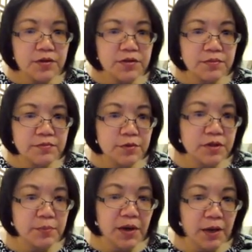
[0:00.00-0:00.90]
There are some
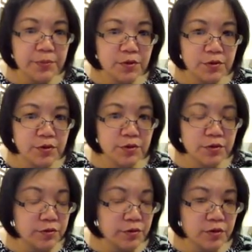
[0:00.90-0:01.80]
really popular
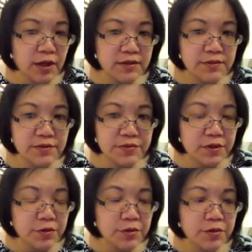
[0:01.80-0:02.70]
kernels. There are lots of
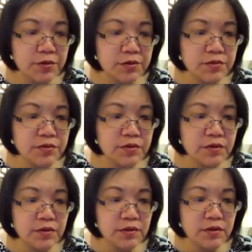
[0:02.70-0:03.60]
different kernels.
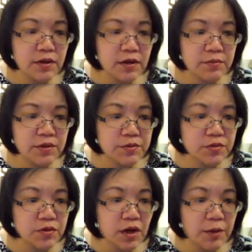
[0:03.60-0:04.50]
The
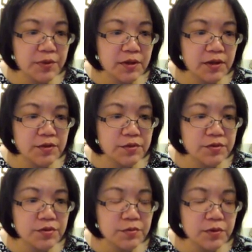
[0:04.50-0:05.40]
most commonly
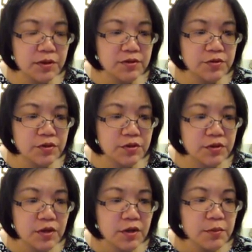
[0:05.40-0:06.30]
used ones
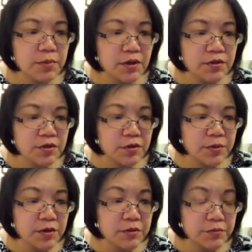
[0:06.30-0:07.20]
are
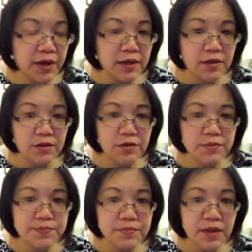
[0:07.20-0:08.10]
polynomial and
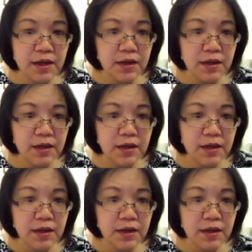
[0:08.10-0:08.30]
radial.